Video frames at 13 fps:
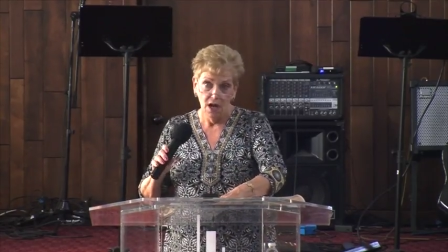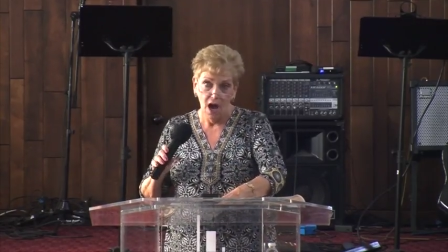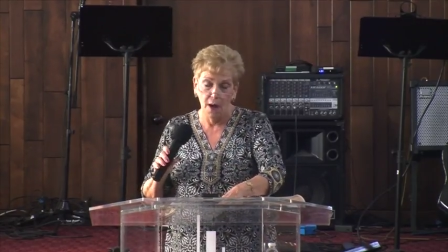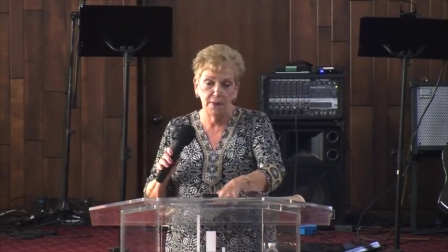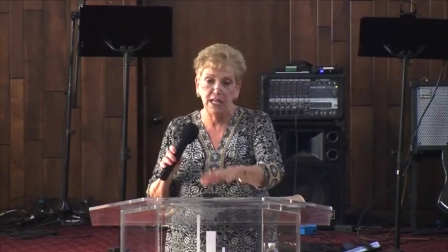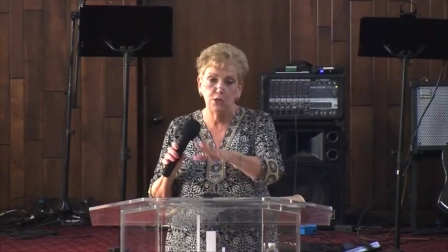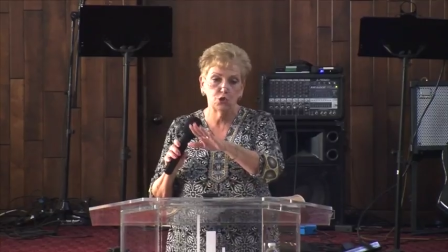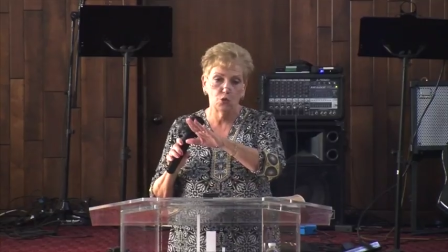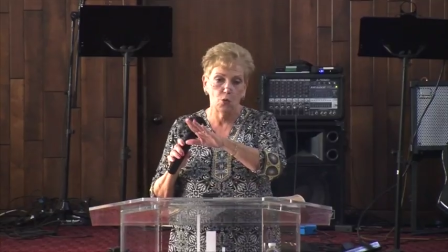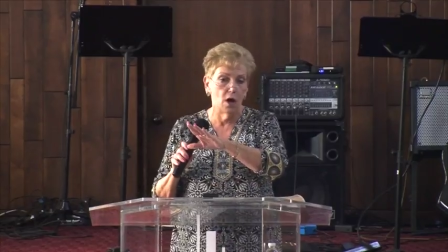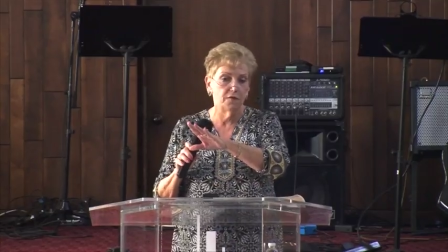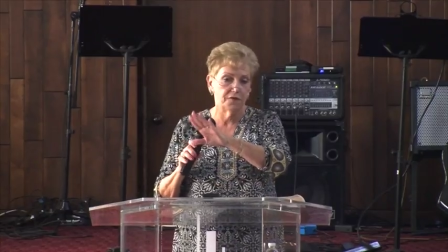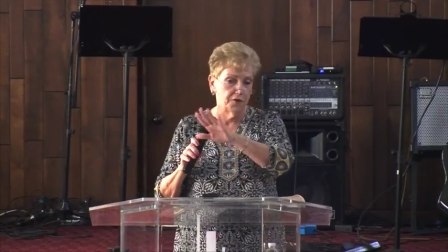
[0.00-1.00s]
I mean,
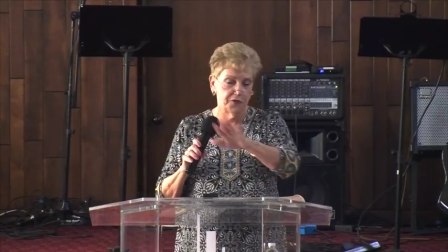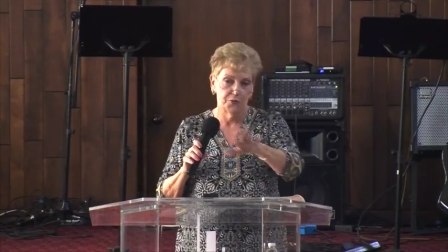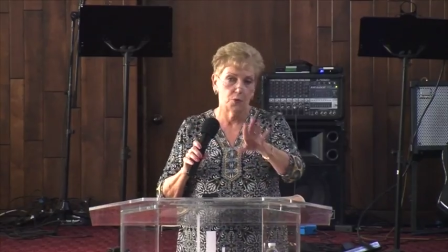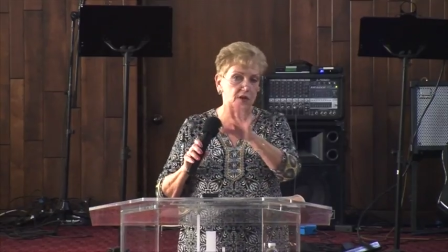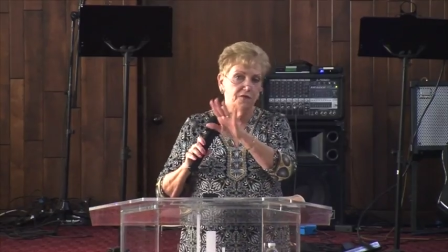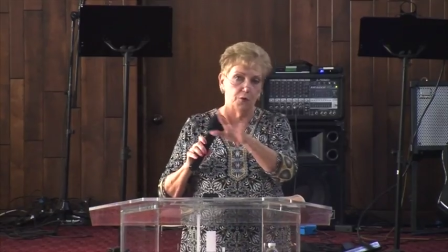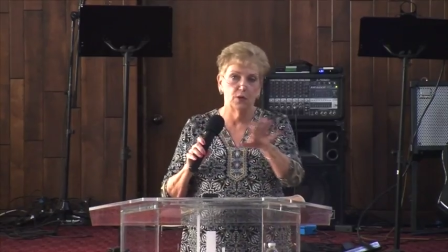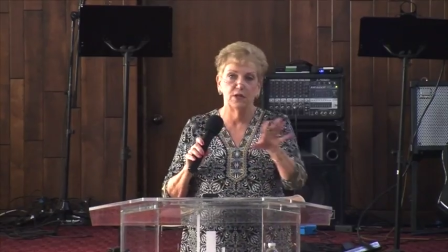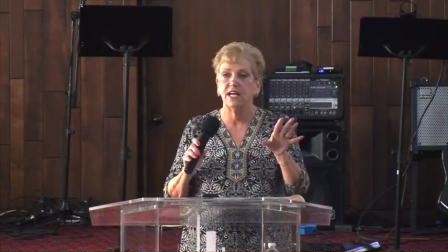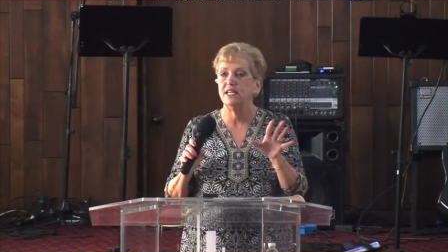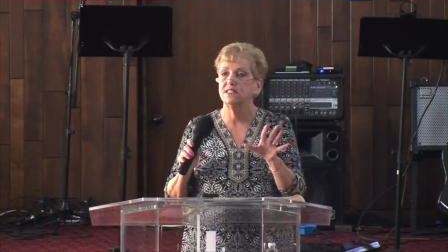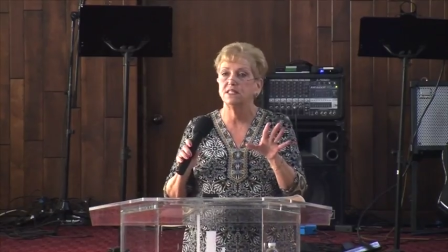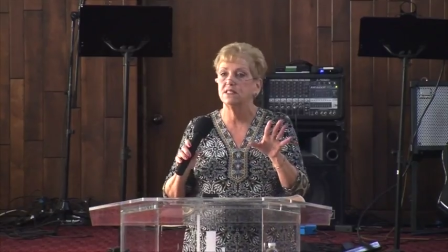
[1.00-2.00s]
drunk for three, four
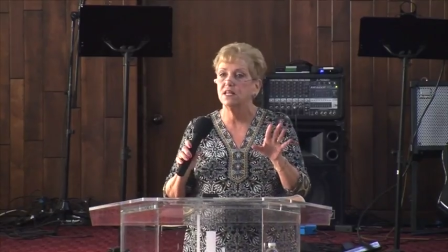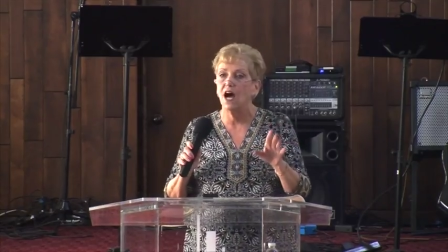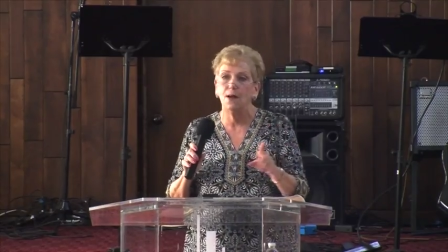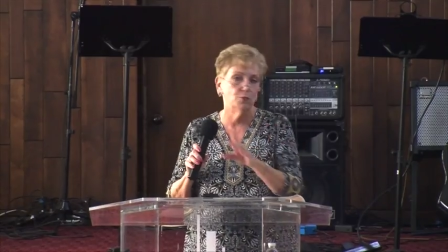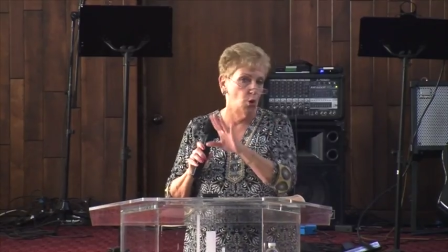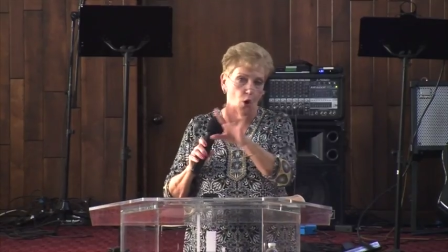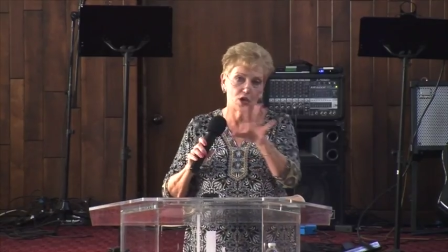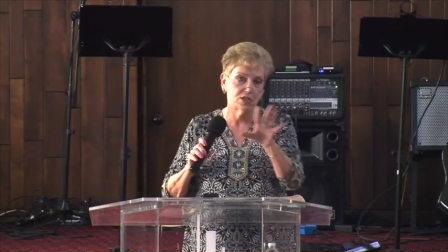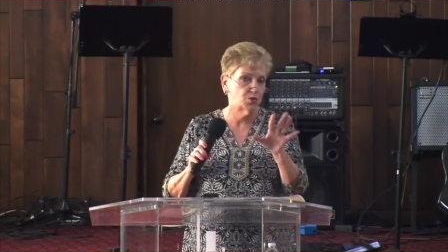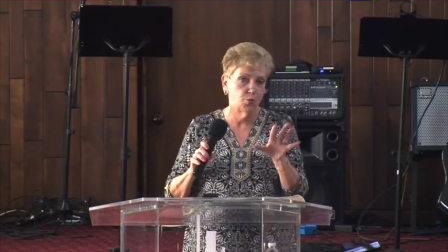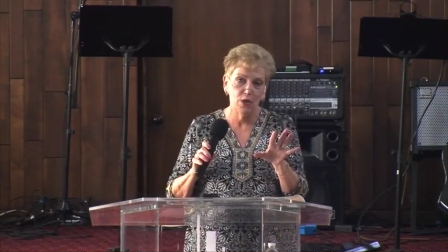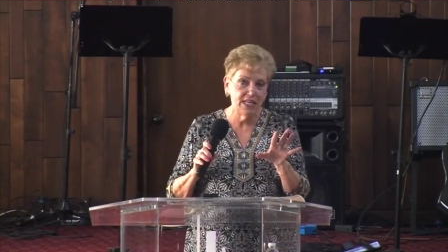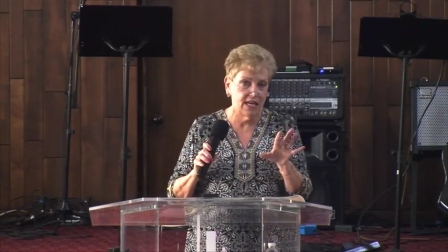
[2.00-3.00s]
days at a time,
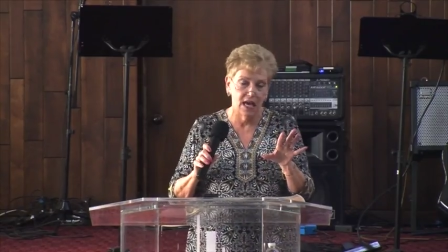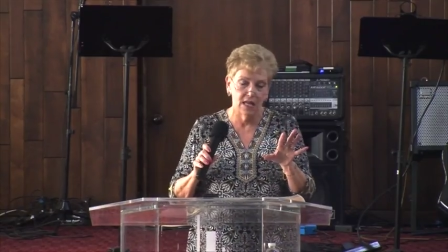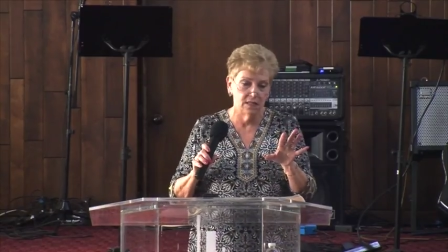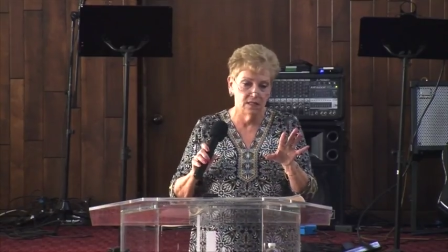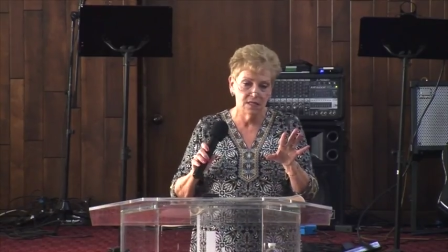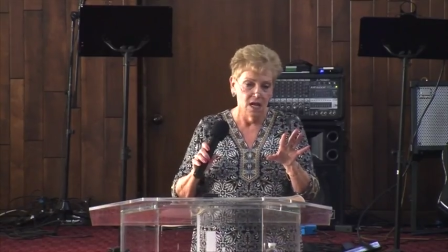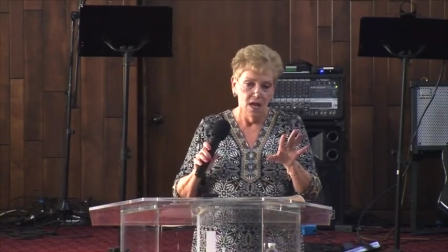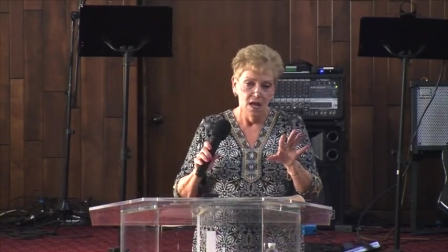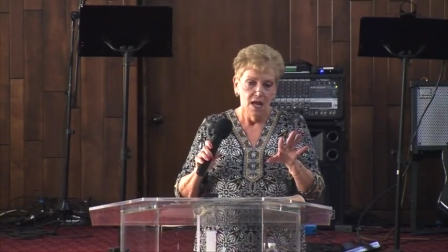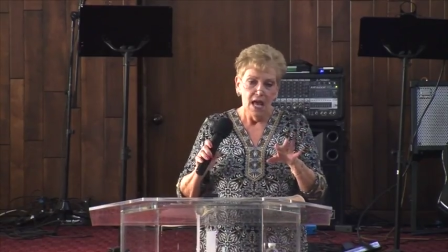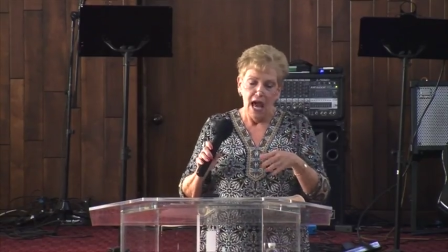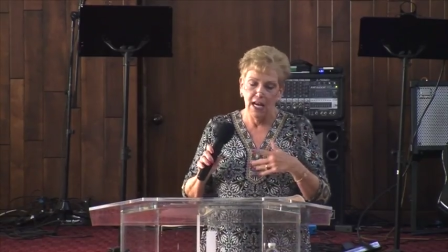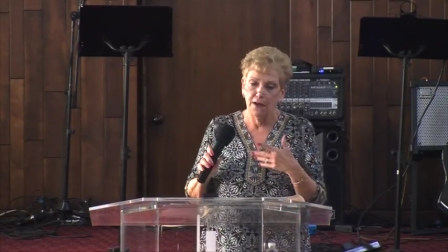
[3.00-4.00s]
lost weekends.
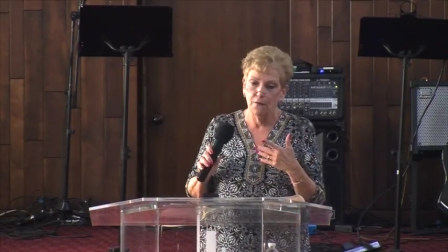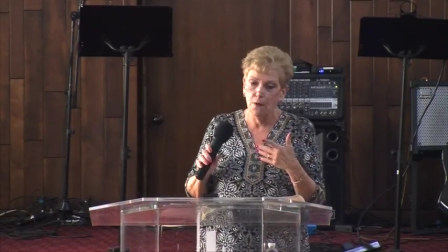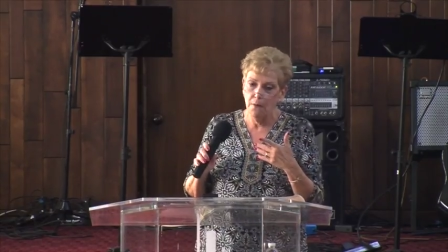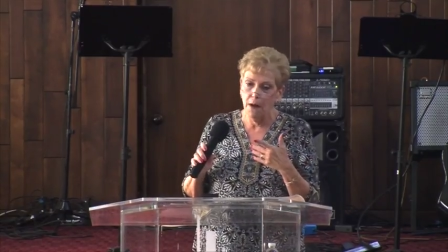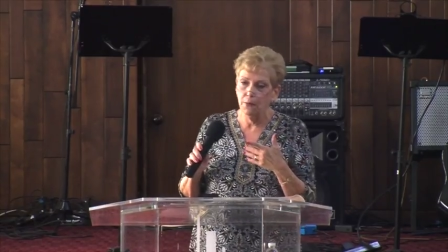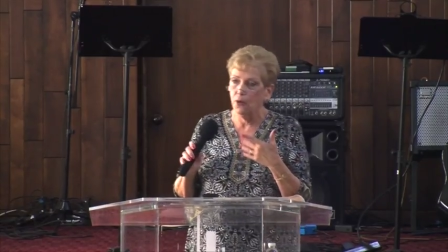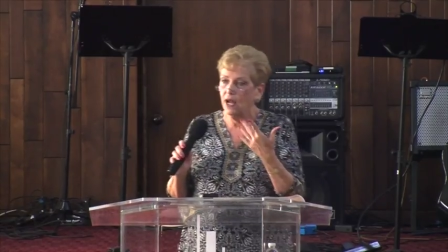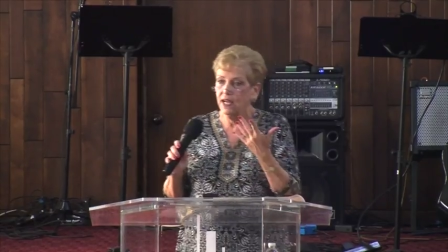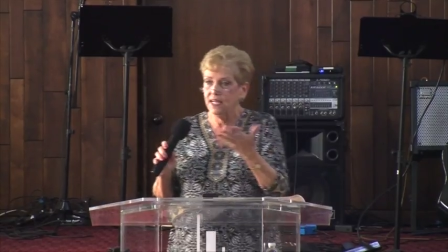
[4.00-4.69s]
And I remember, I